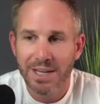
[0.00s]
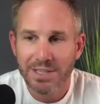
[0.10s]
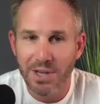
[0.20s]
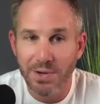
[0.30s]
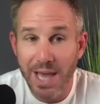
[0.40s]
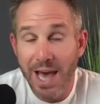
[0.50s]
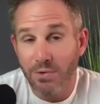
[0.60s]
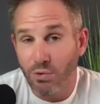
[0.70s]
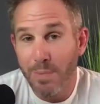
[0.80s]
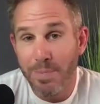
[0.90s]
So yeah, I
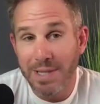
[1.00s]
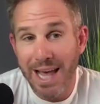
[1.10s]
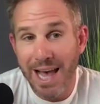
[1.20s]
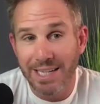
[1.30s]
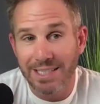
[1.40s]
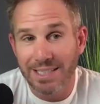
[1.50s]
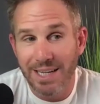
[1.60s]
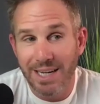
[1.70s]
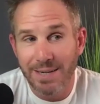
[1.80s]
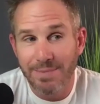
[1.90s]
grew up in that. And
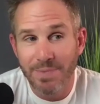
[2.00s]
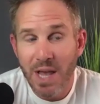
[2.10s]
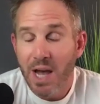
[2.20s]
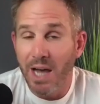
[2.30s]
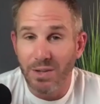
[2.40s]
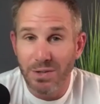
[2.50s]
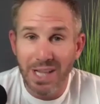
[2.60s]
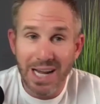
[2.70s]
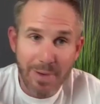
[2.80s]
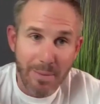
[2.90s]
um, I learned a
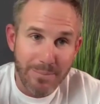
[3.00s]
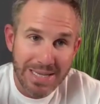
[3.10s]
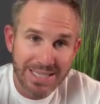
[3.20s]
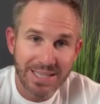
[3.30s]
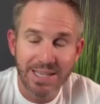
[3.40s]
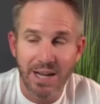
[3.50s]
lot about business.